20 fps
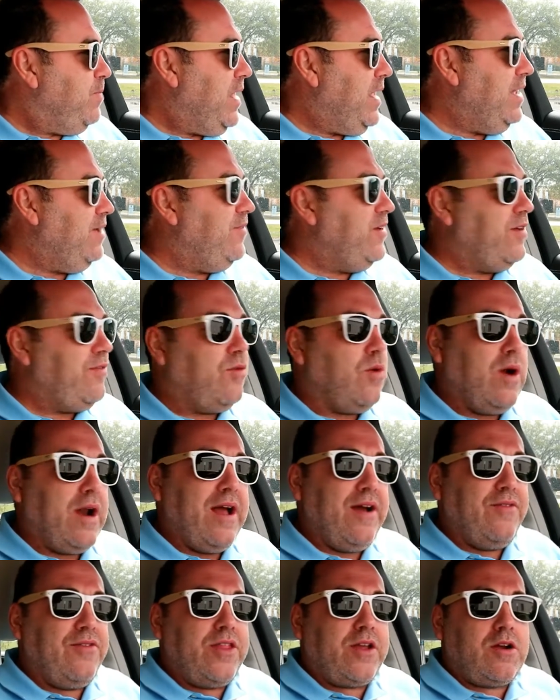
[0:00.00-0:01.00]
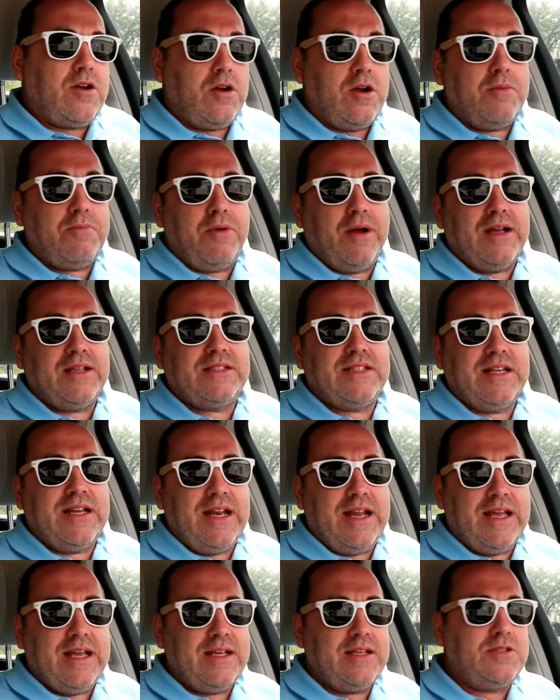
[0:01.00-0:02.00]
Even if whatever the current
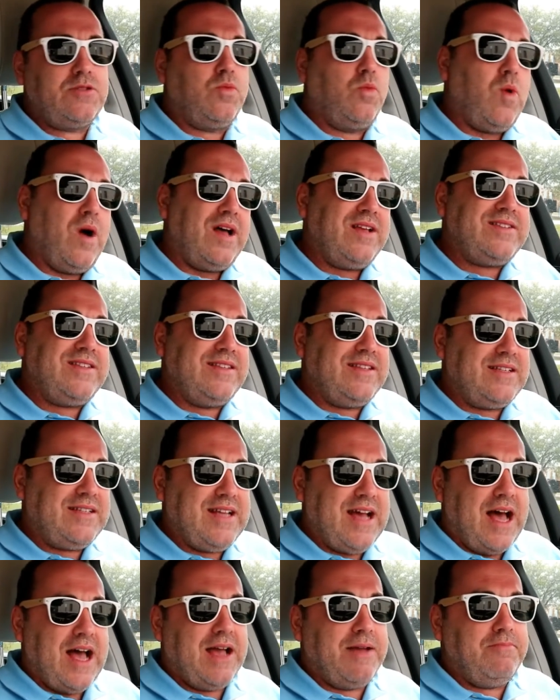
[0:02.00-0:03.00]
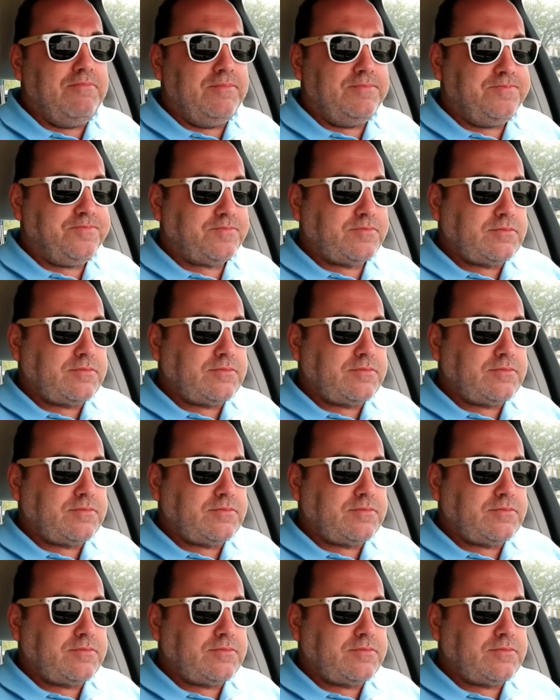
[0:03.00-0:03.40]
president is, was at the time,